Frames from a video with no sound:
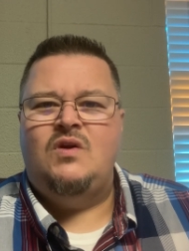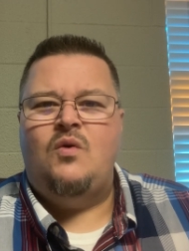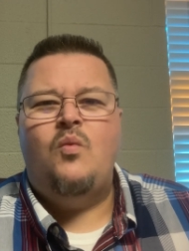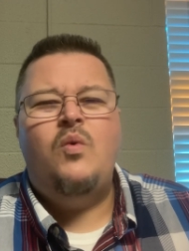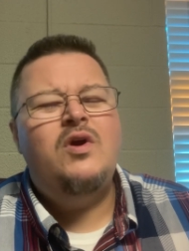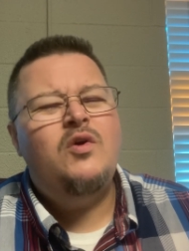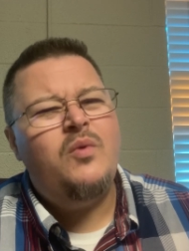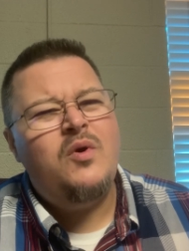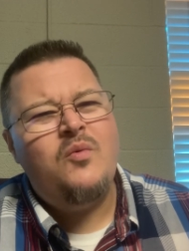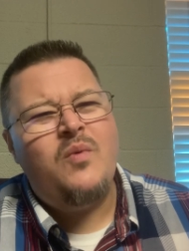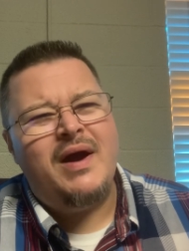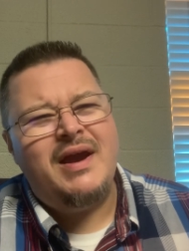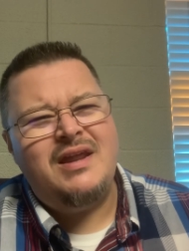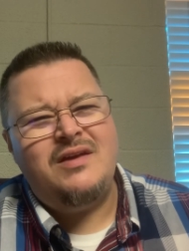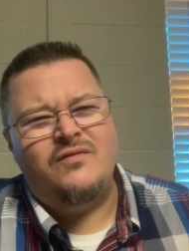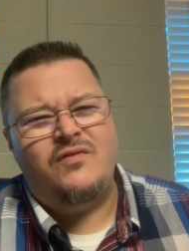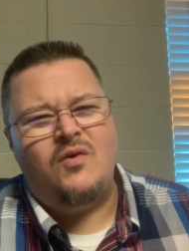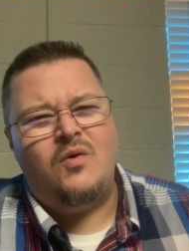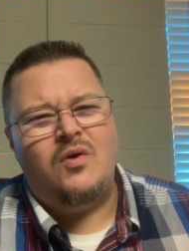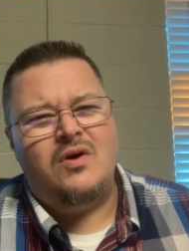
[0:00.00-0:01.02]
What are we
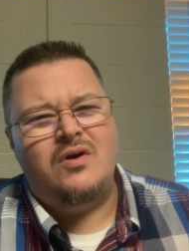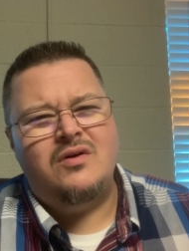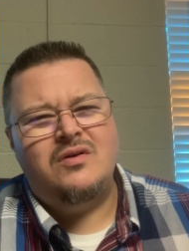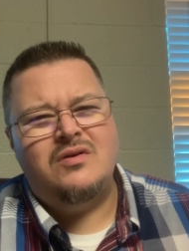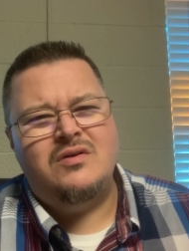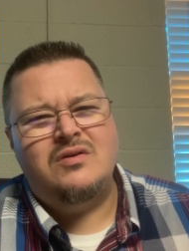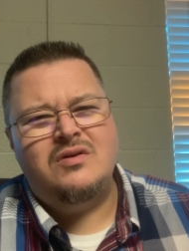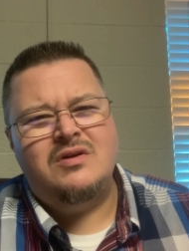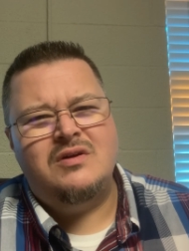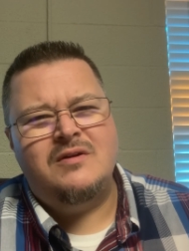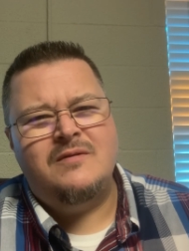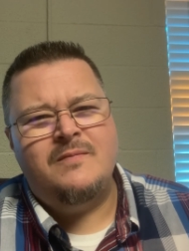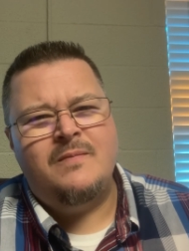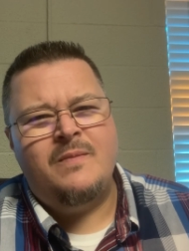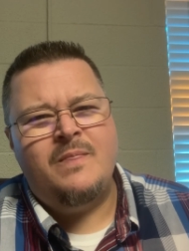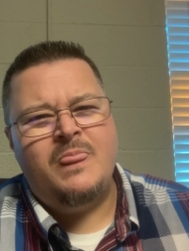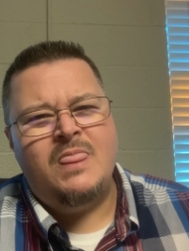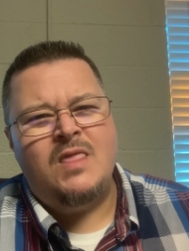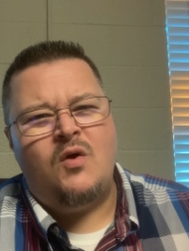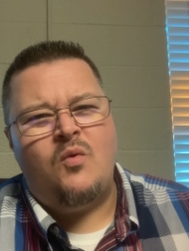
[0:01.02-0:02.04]
waiting for?
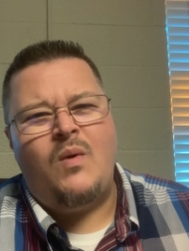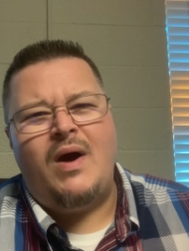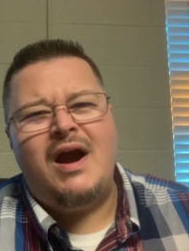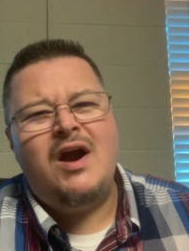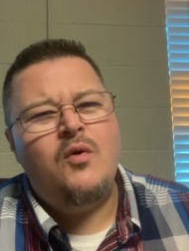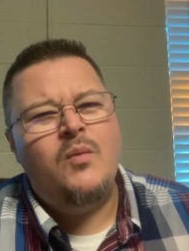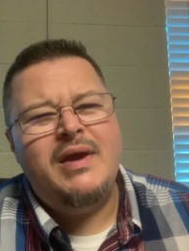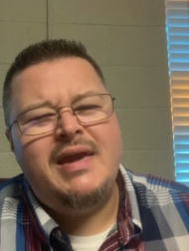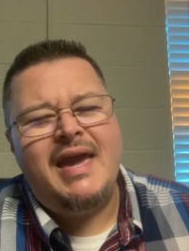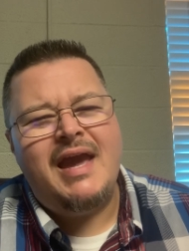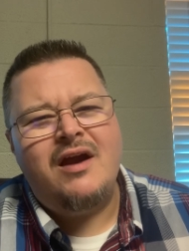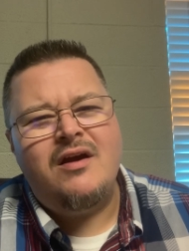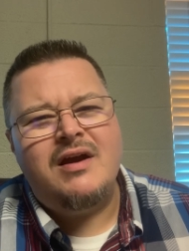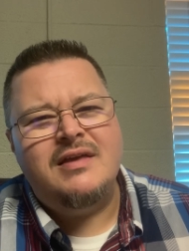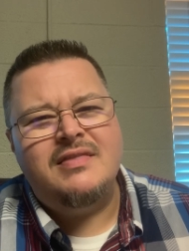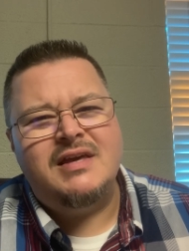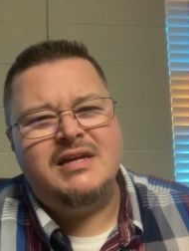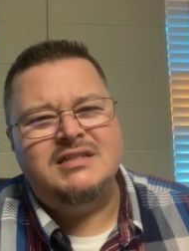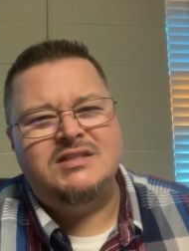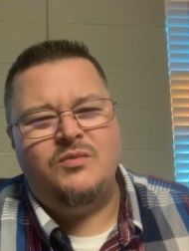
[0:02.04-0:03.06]
Why are we
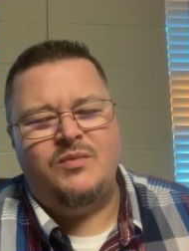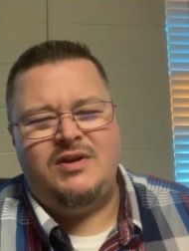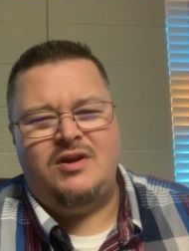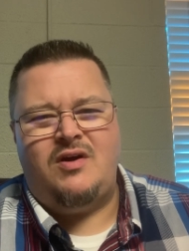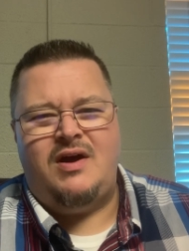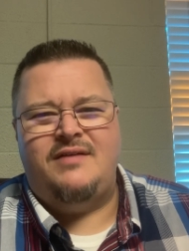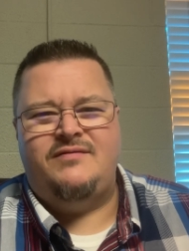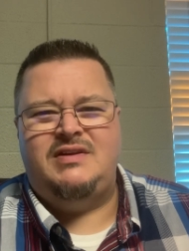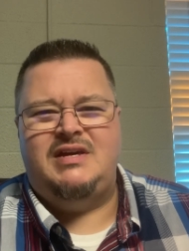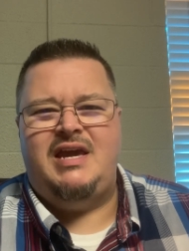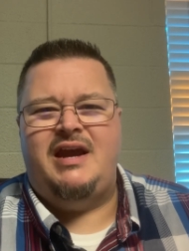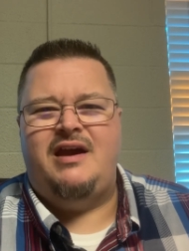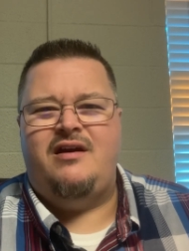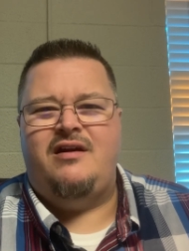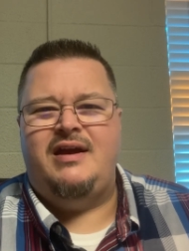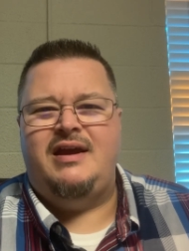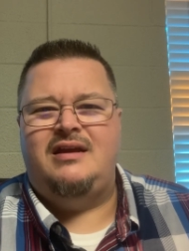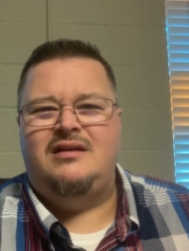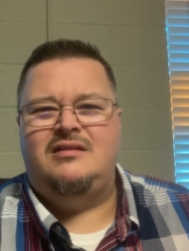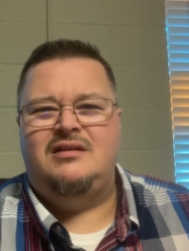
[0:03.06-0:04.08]
carrying things that we don't have to
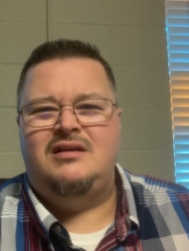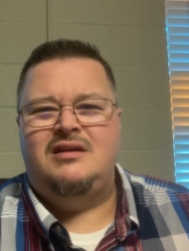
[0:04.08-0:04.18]
carry?